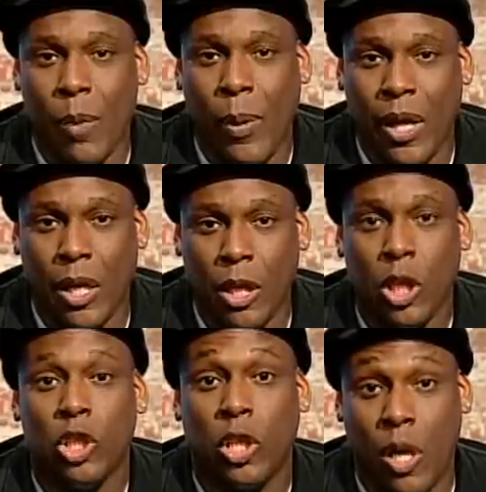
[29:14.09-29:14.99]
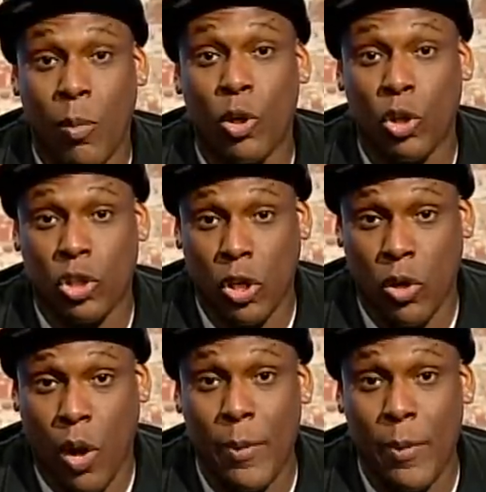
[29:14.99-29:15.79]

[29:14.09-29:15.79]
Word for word: campaigning to come on your show,